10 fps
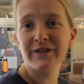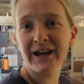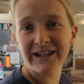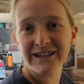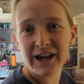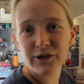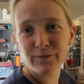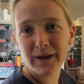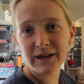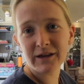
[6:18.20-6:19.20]
that is how you
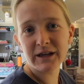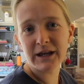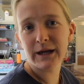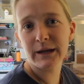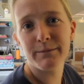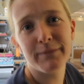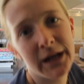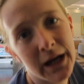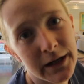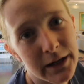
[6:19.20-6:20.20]
make the
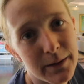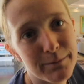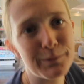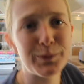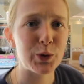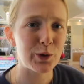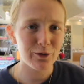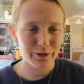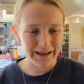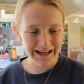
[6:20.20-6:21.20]
banana
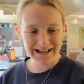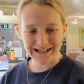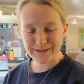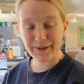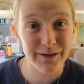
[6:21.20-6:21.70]
bowl thingies.